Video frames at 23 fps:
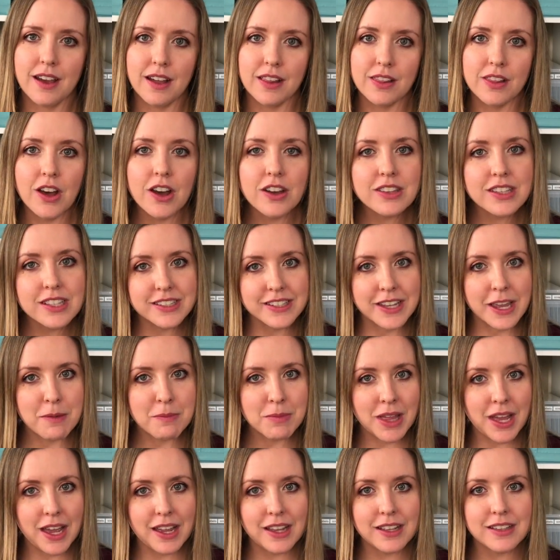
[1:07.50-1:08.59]
Along the same
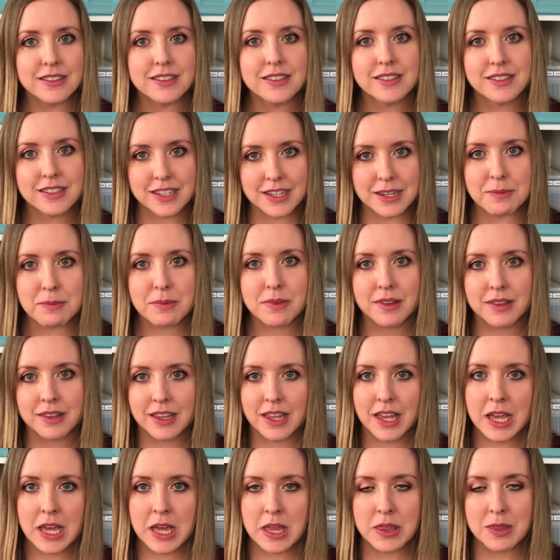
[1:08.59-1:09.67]
lines, in
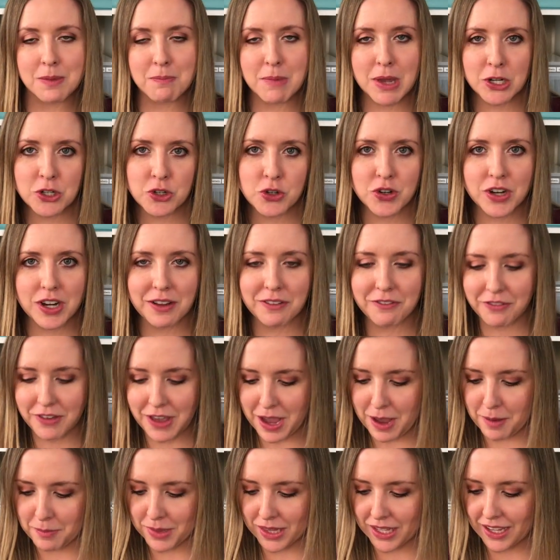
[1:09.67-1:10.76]
the measuring
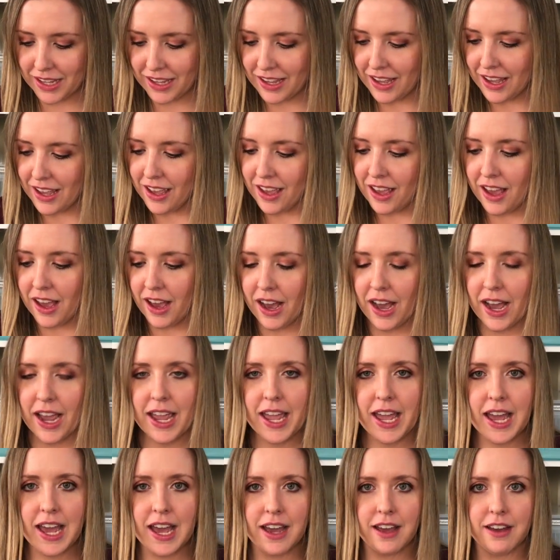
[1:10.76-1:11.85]
family, I
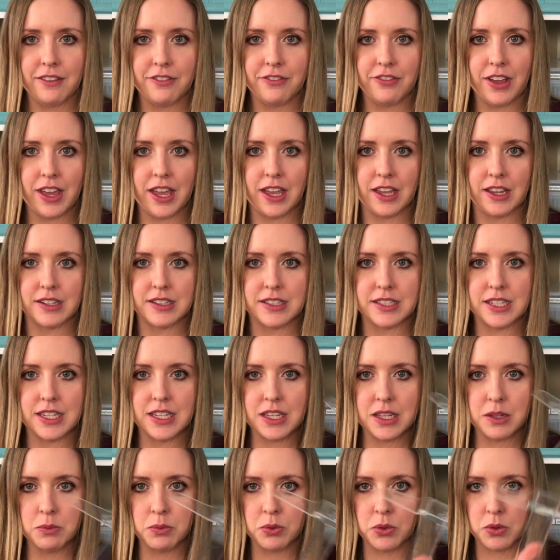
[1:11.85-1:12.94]
have a
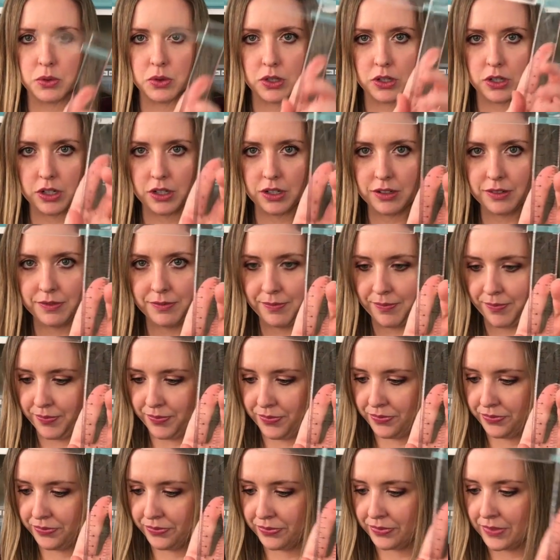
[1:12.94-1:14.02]
T ruler
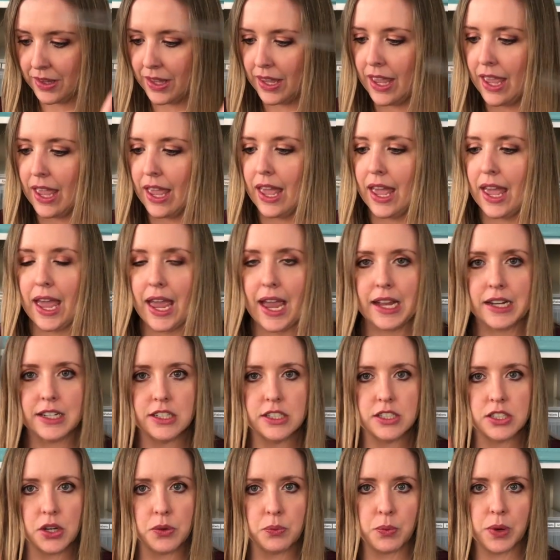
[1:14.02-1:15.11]
and
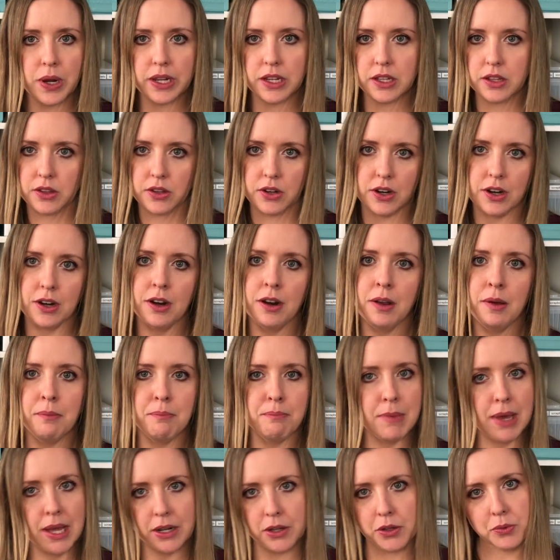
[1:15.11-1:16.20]
just a regular
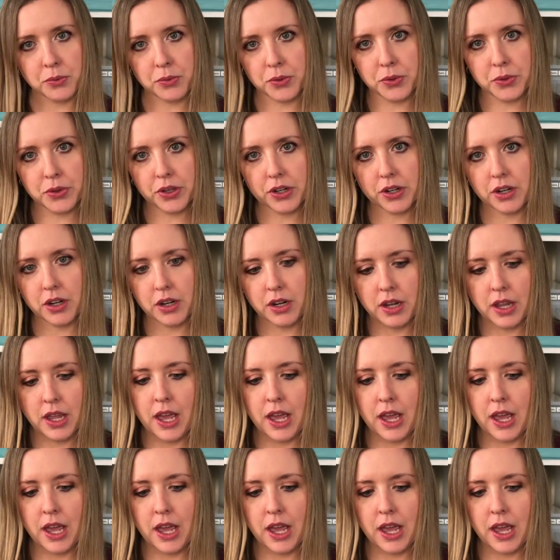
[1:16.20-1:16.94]
metal ruler.